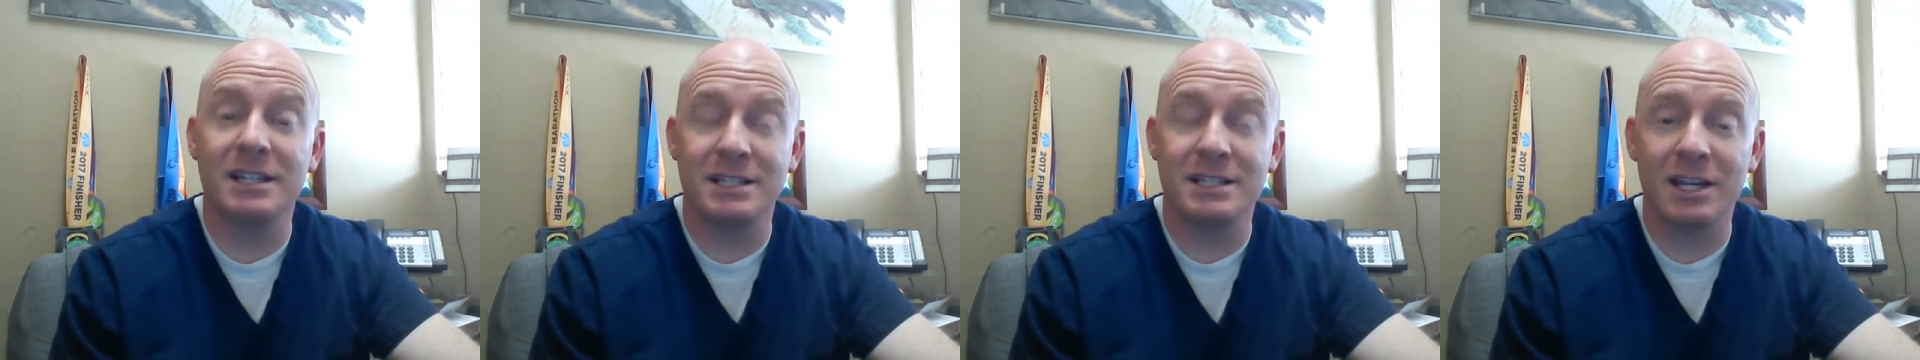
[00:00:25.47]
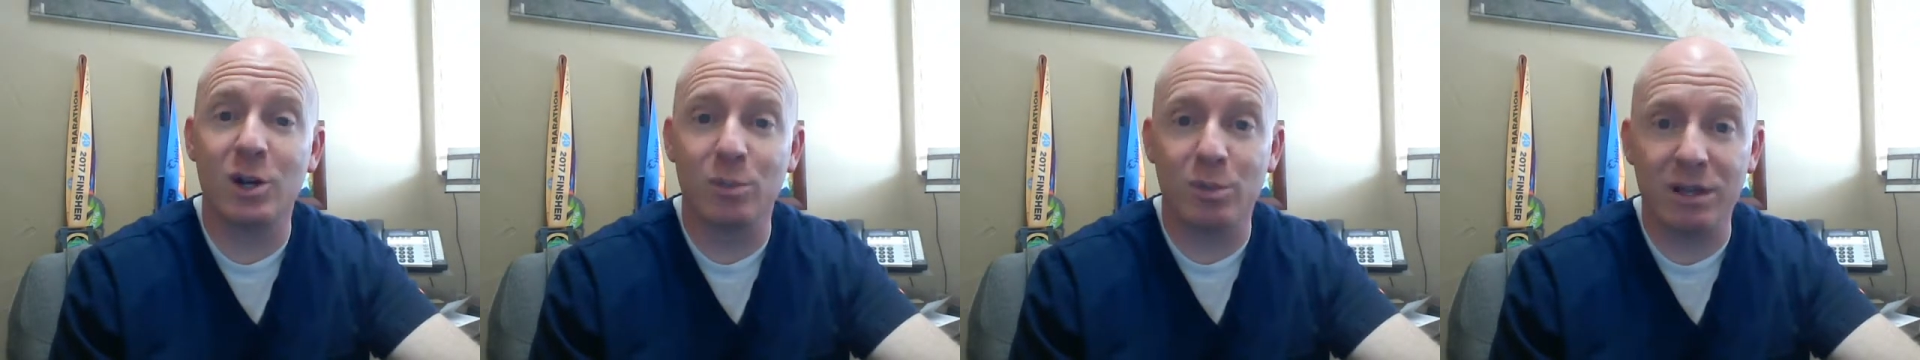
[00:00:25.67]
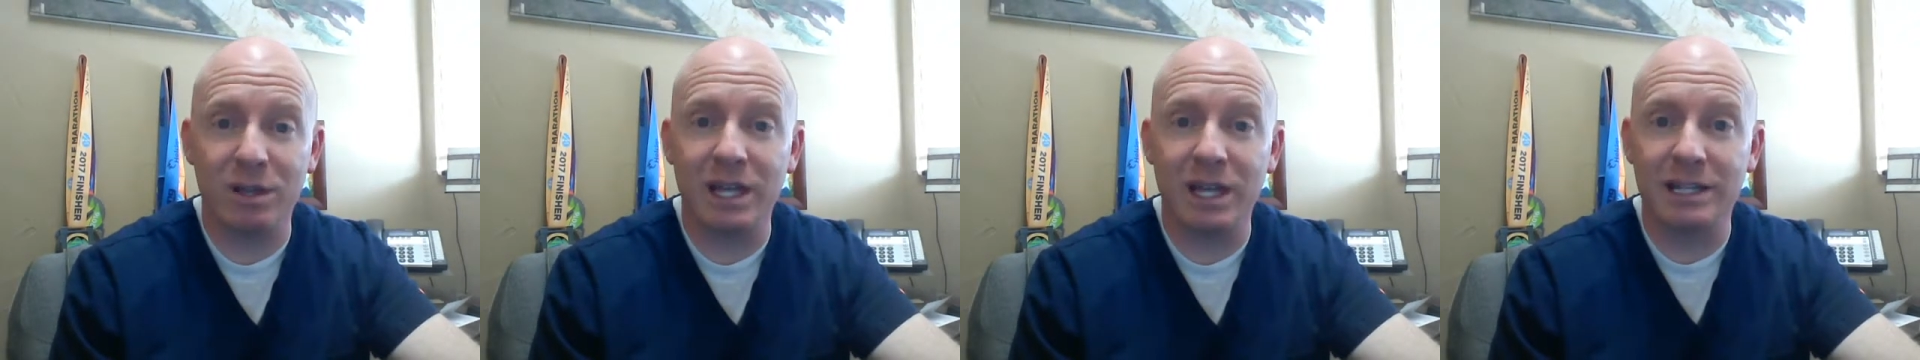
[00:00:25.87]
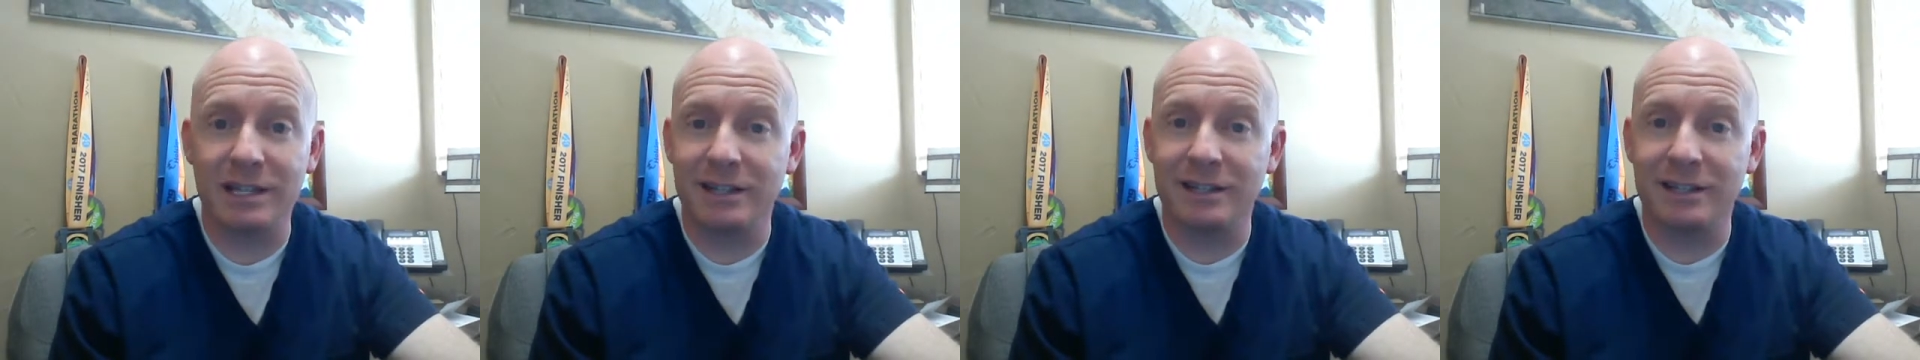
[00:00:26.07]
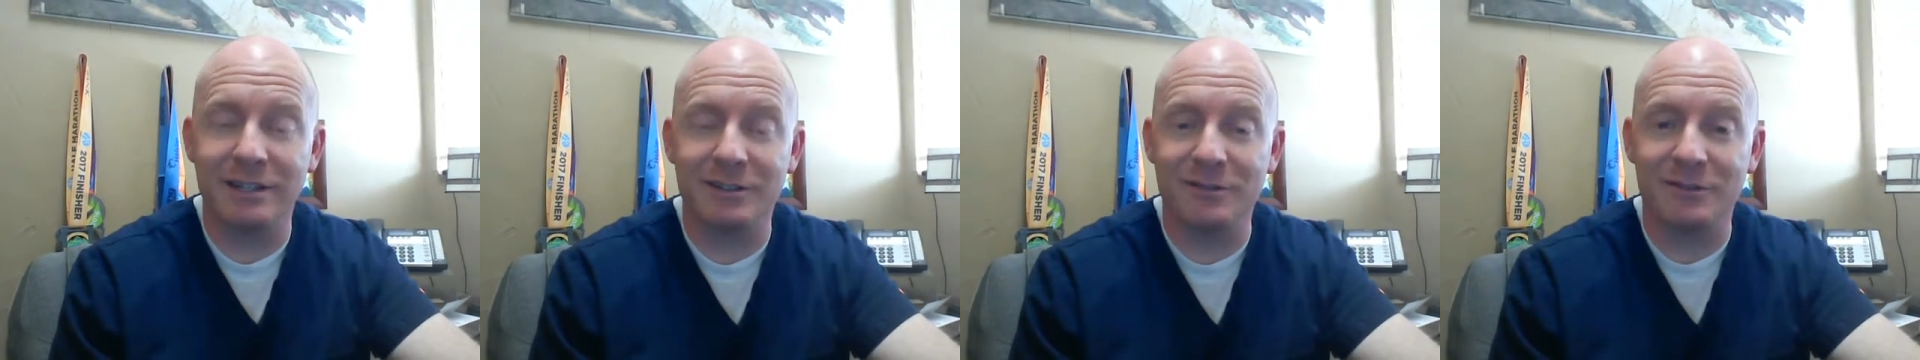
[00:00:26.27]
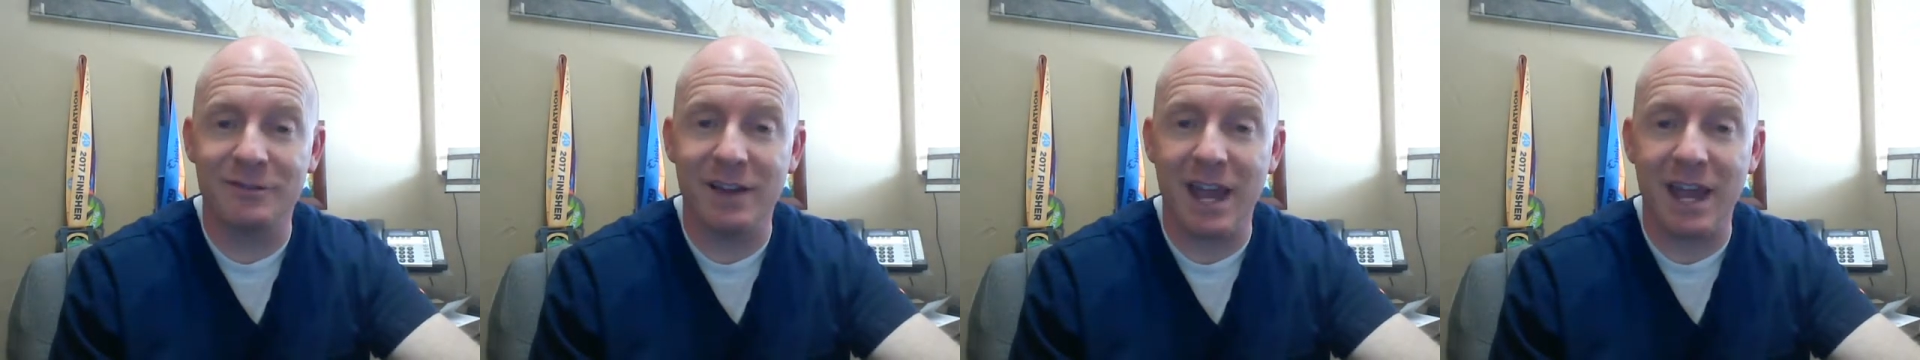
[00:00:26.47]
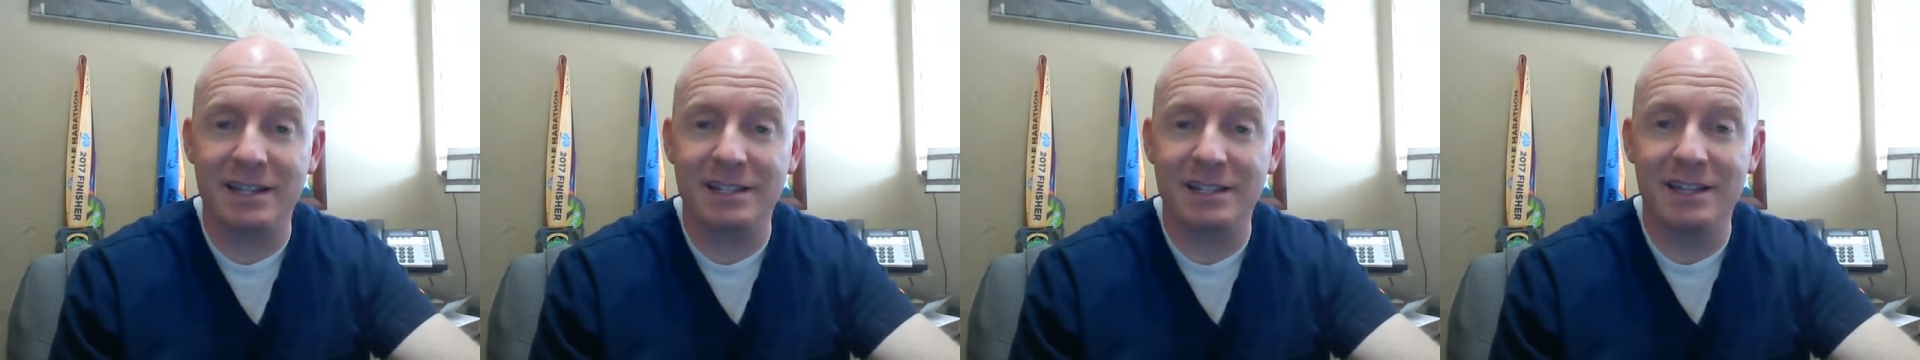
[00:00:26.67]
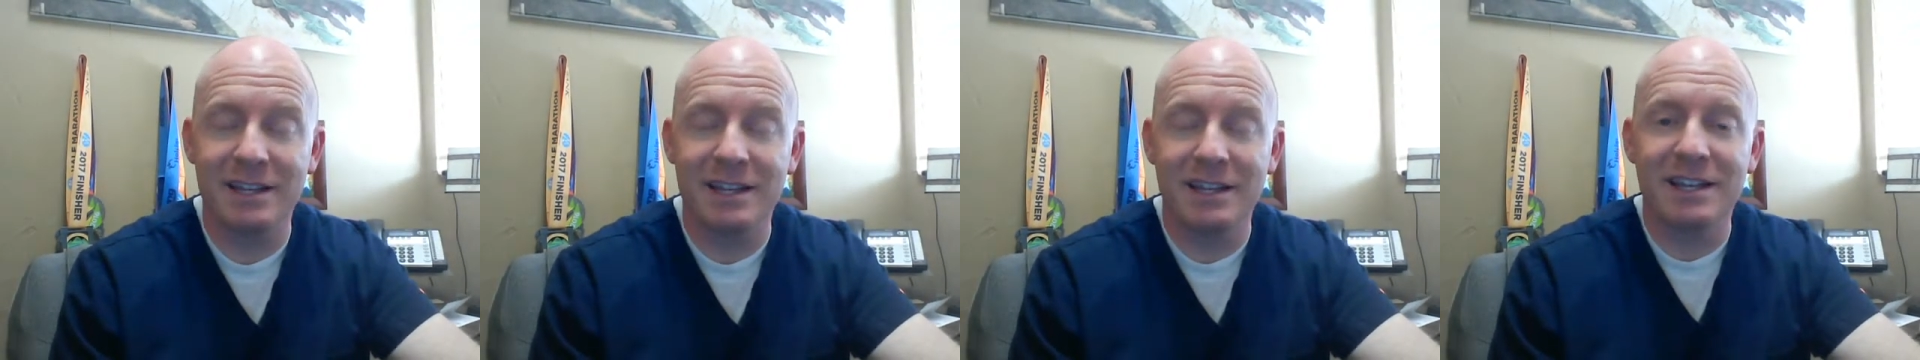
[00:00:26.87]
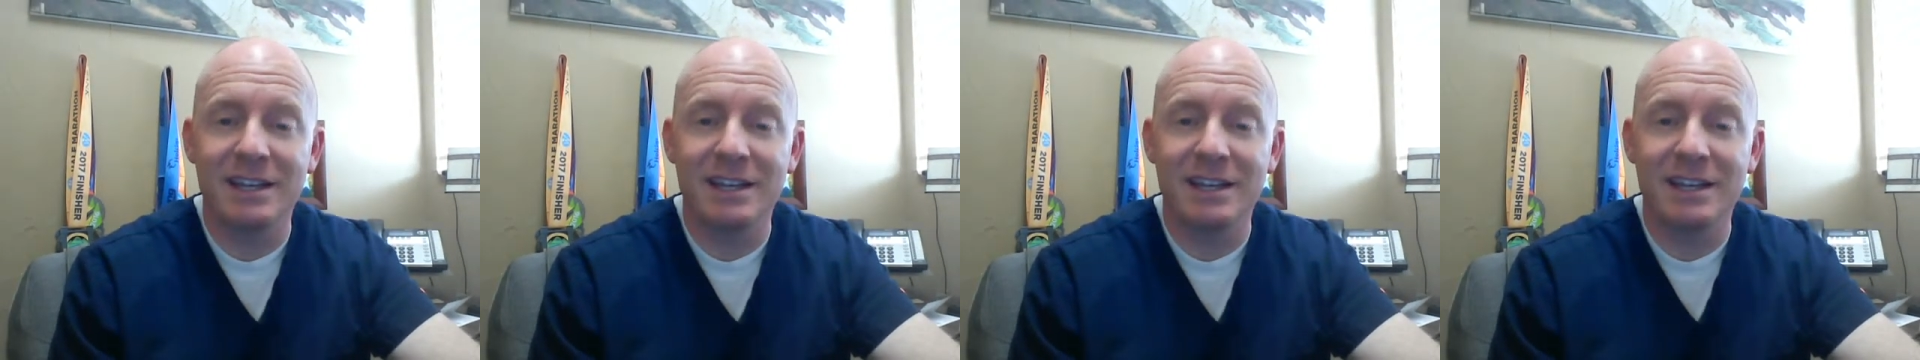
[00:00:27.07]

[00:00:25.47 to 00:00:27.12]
terrible idea, in fact.